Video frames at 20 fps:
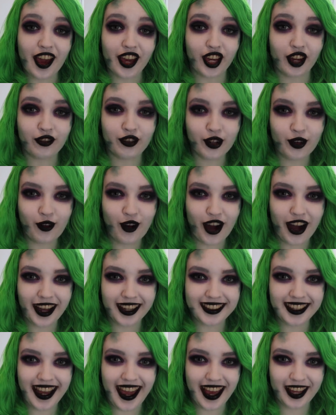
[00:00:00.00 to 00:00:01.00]
Hey
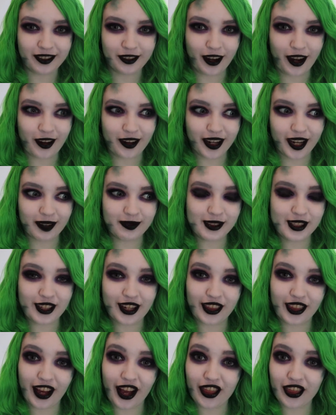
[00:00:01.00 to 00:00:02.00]
everyone, and welcome to
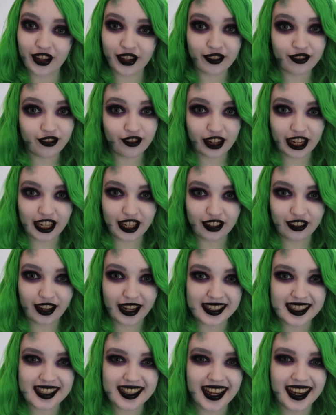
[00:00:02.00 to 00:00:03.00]
another video
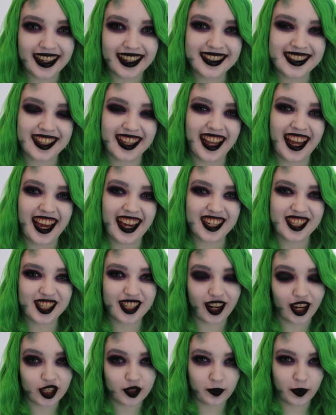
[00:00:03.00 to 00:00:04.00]
essay slash
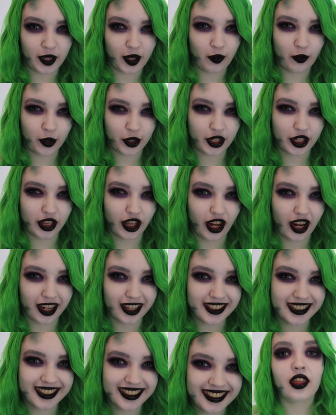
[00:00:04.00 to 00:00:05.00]
cosplay
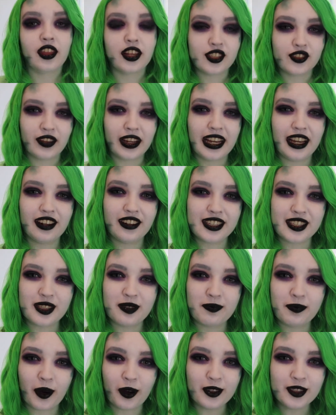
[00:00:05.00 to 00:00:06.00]
worklog. This video is
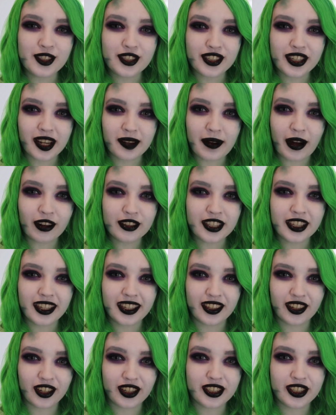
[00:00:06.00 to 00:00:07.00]
supposed to come out
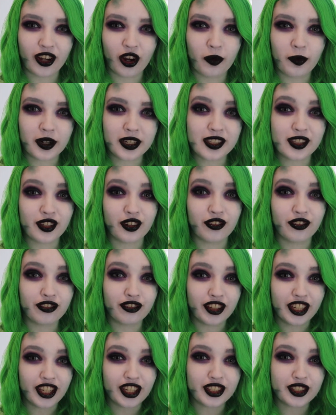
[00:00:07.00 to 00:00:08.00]
in October, so
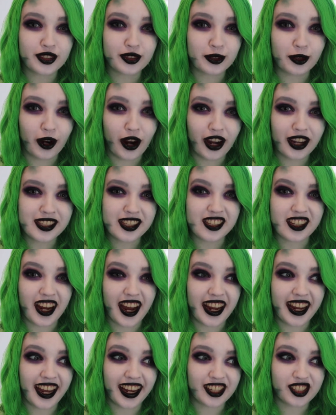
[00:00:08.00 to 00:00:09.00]
fingers crossed
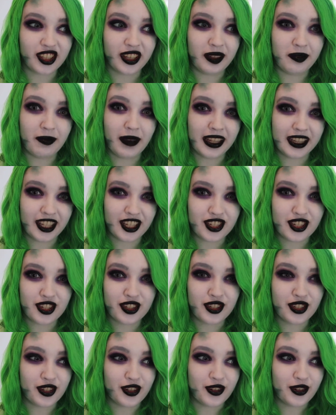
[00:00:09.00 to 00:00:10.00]
I actually
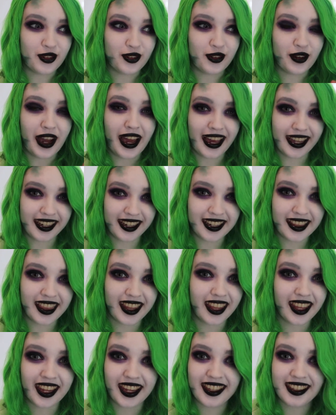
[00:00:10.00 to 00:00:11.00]
managed to edit
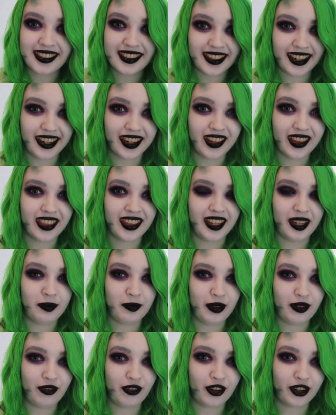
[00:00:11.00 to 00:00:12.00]
the entire thing
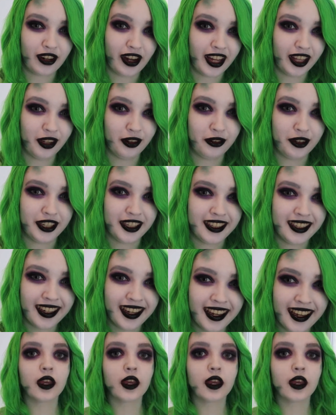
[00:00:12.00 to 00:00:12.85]
before Halloween.